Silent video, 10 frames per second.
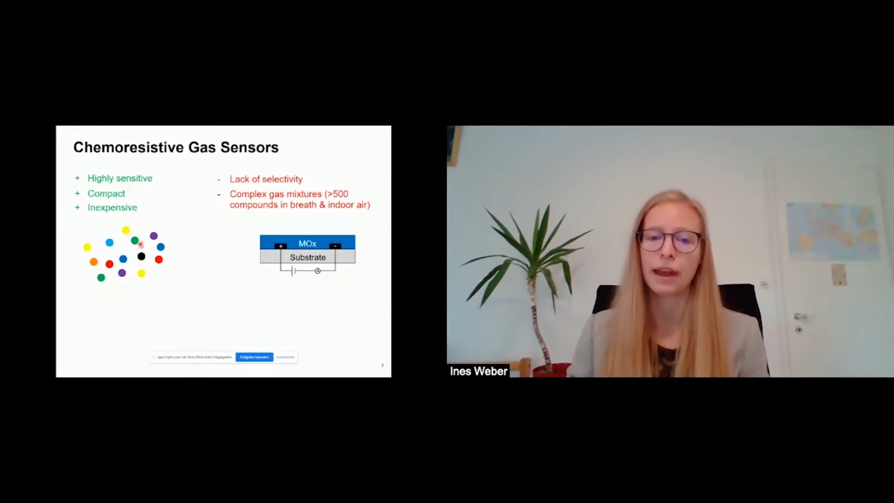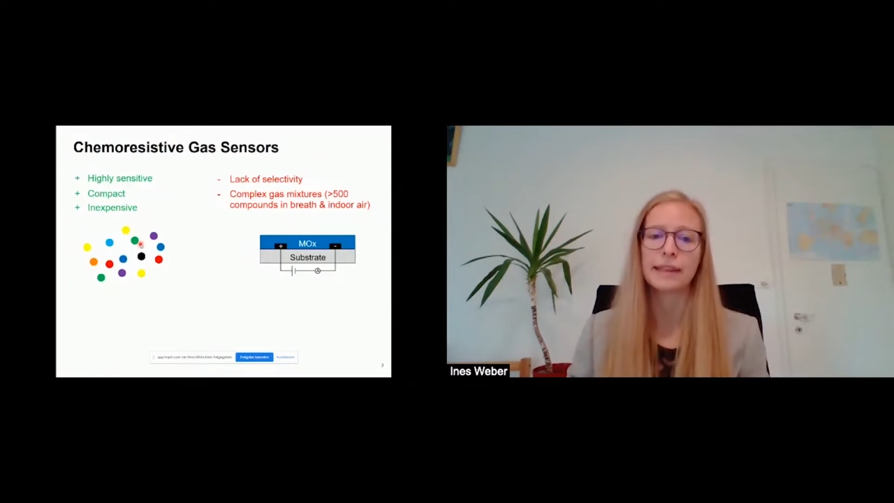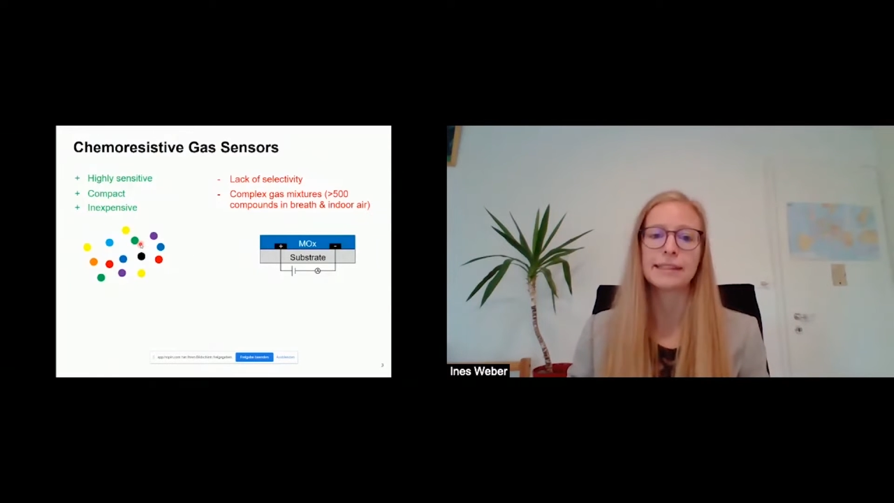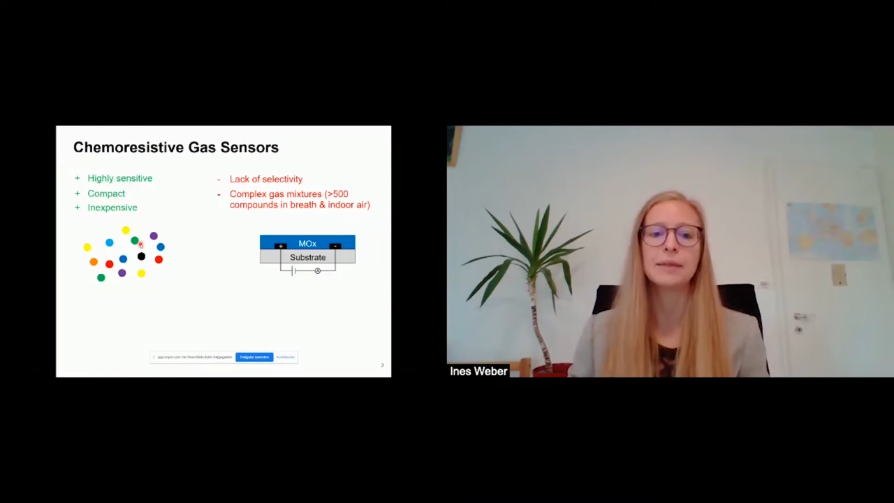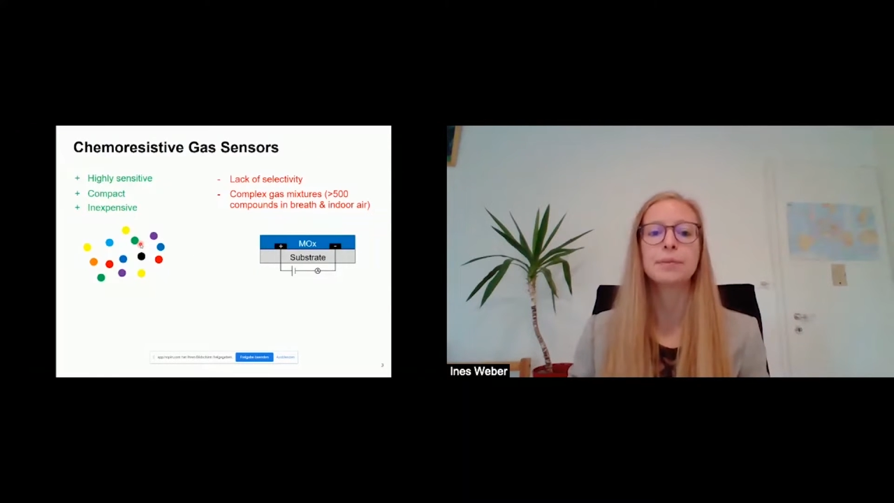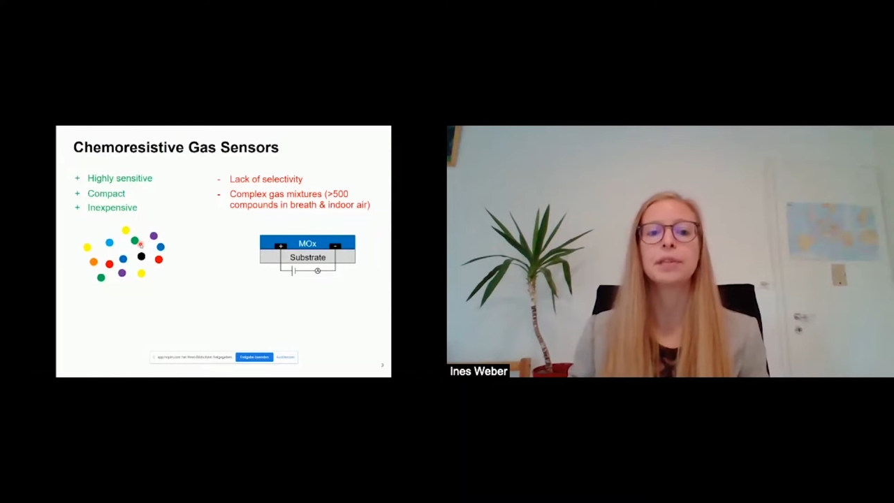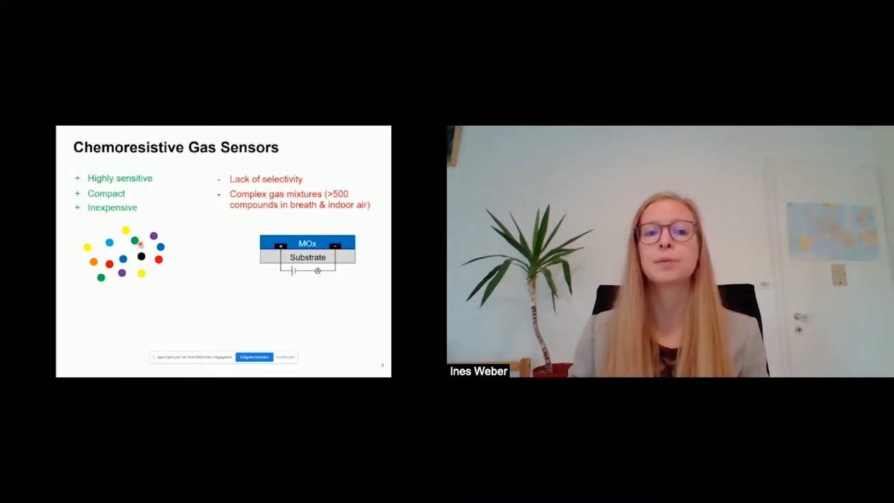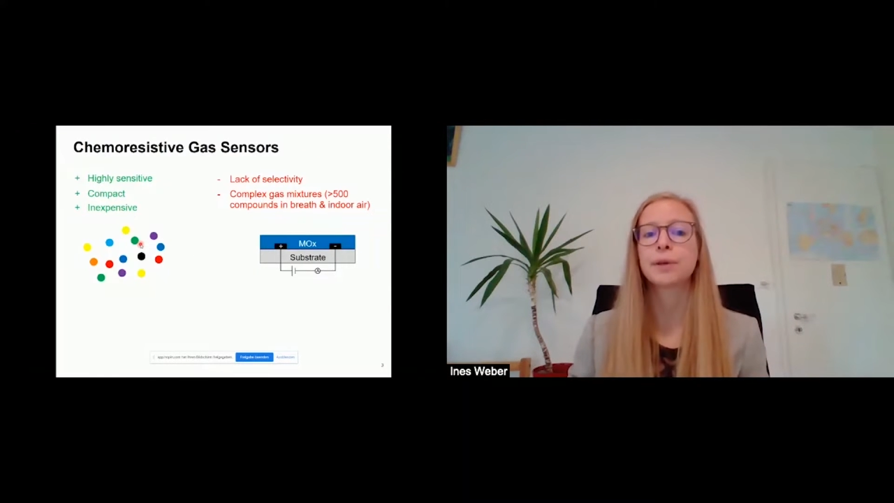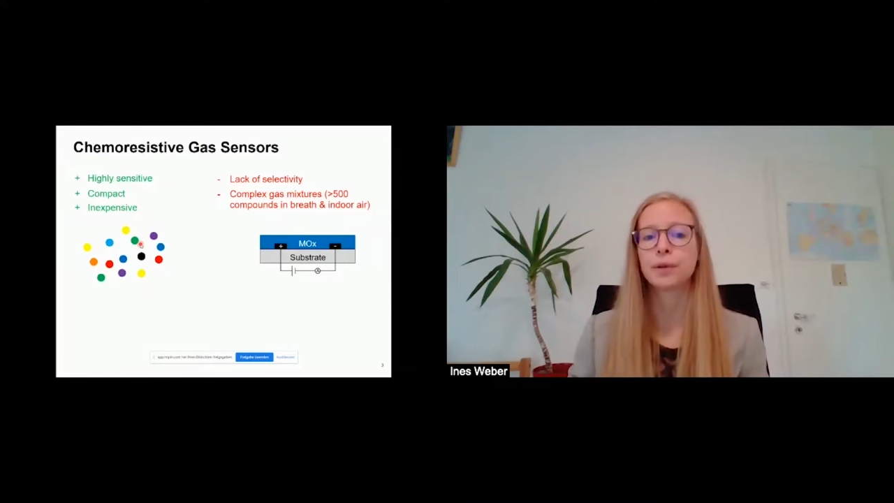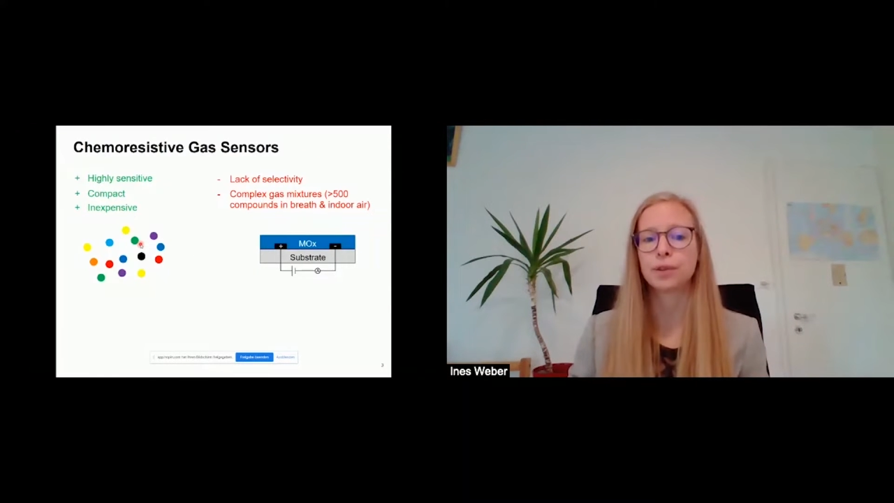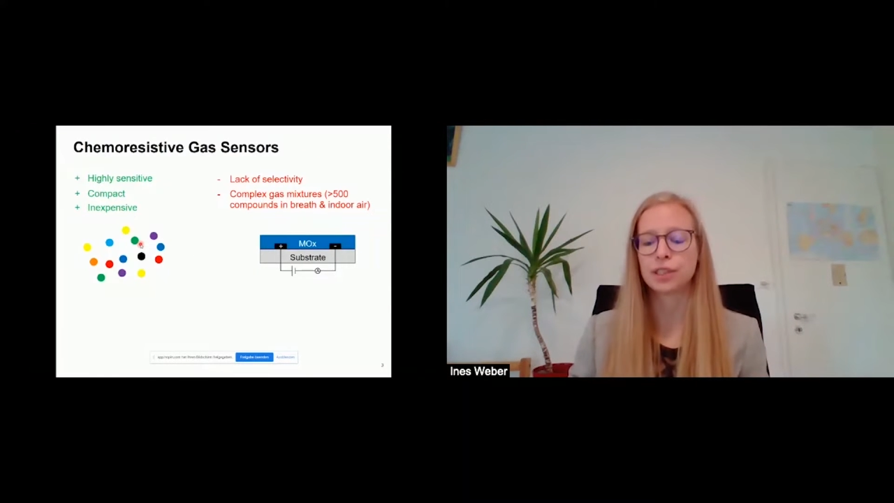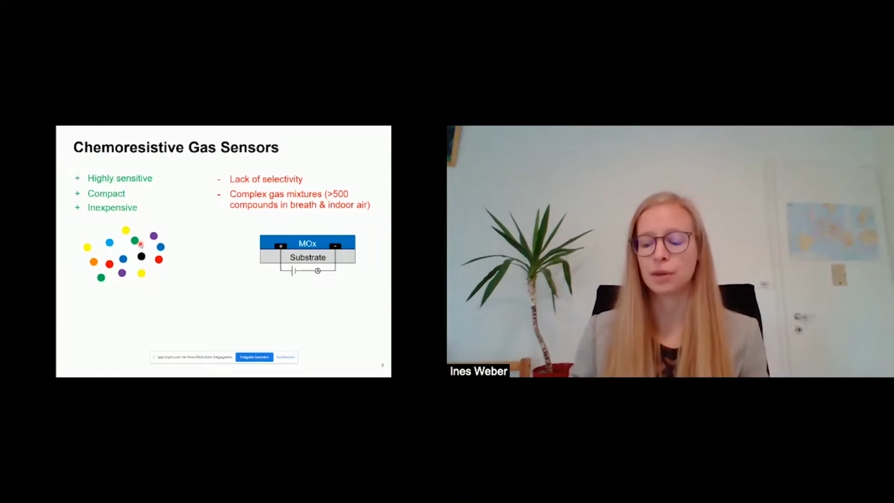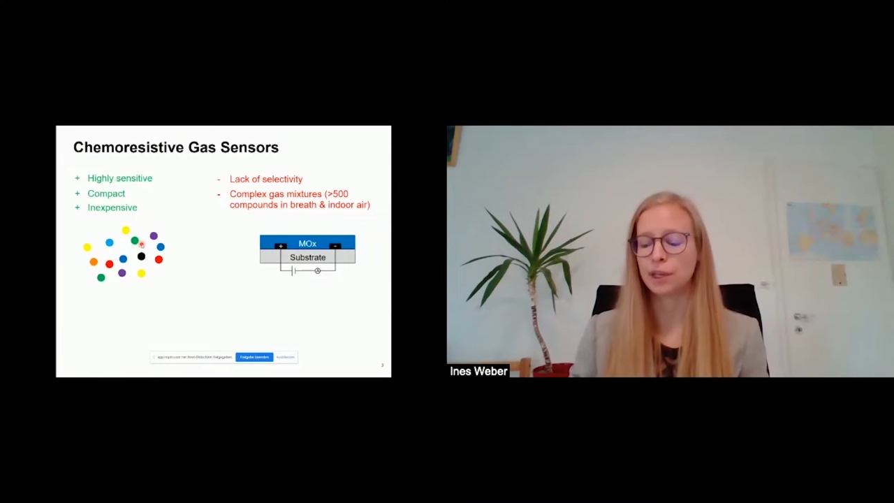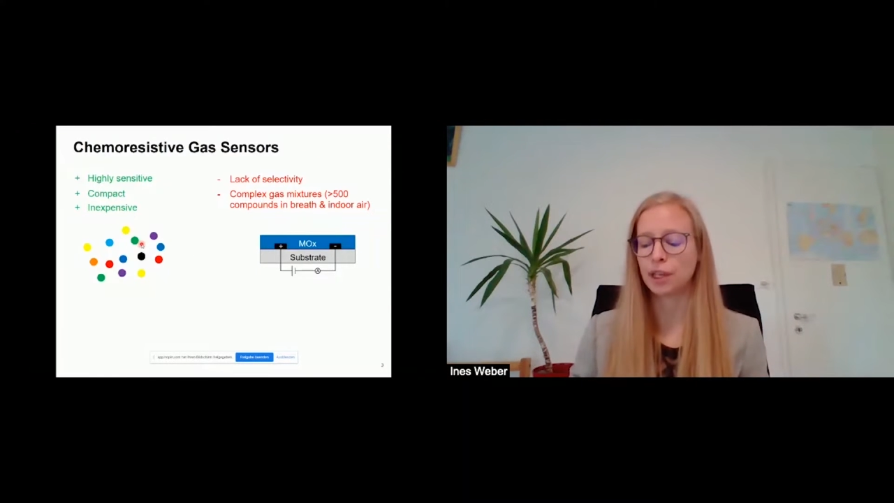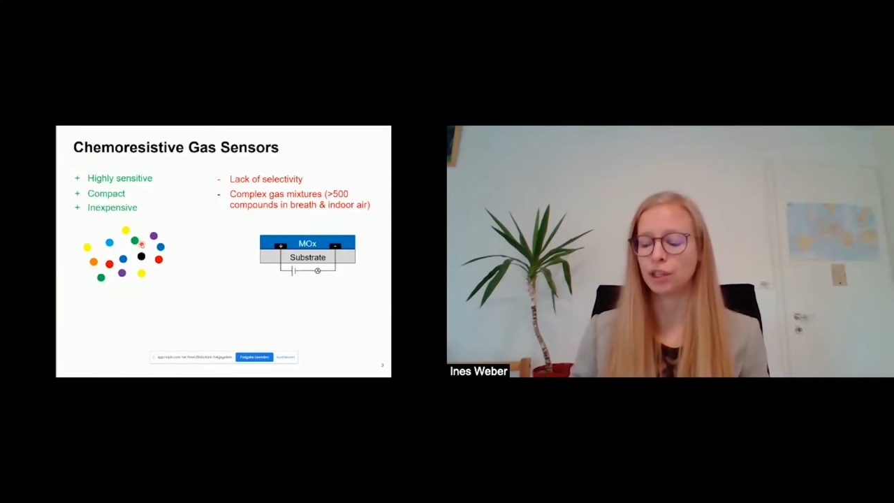A simple approach that
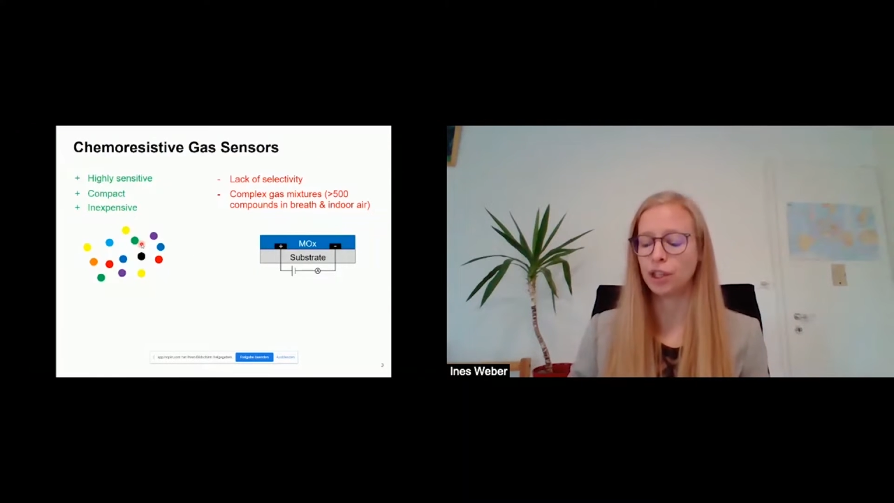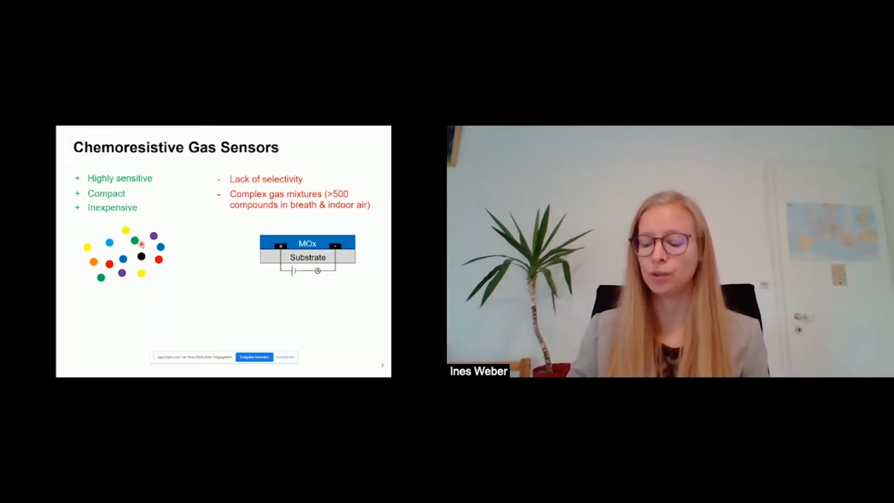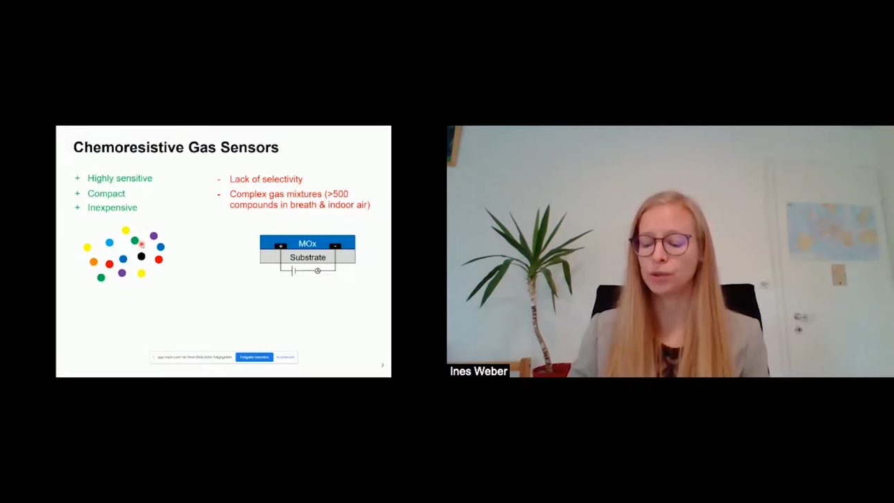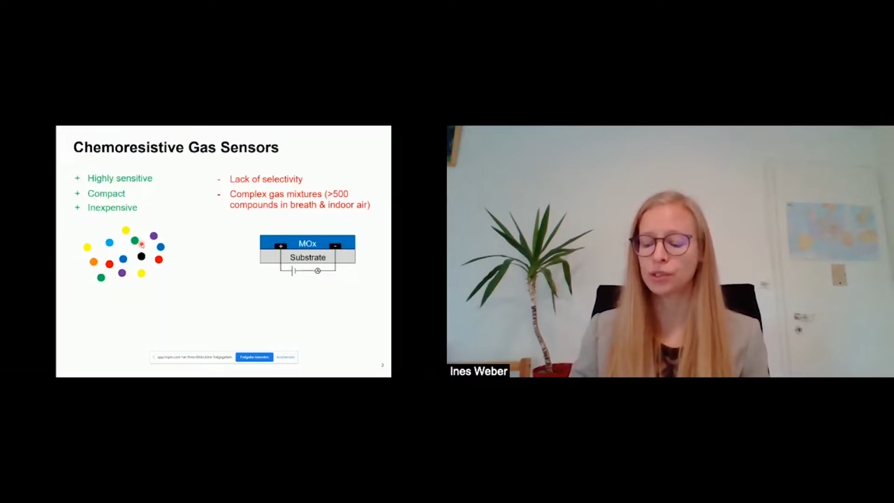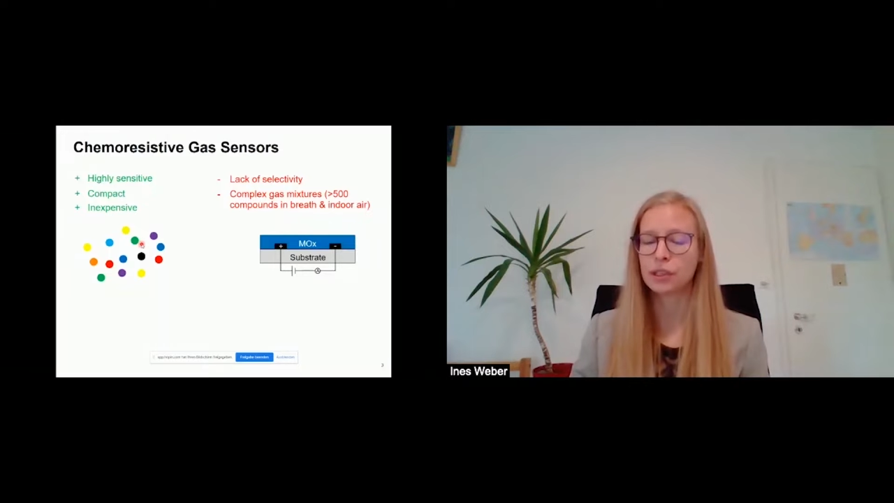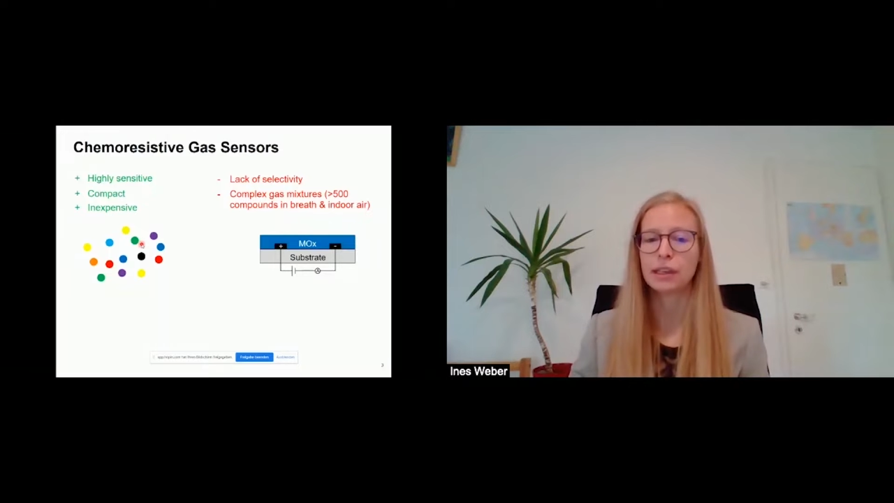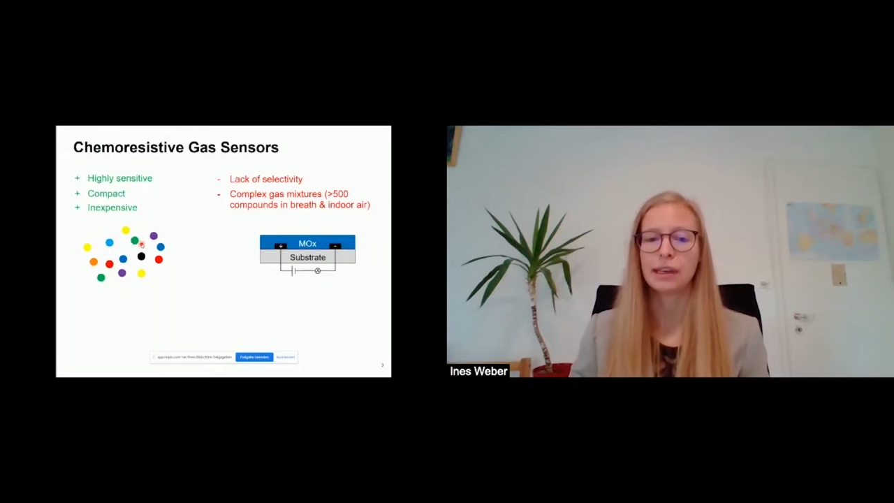we can use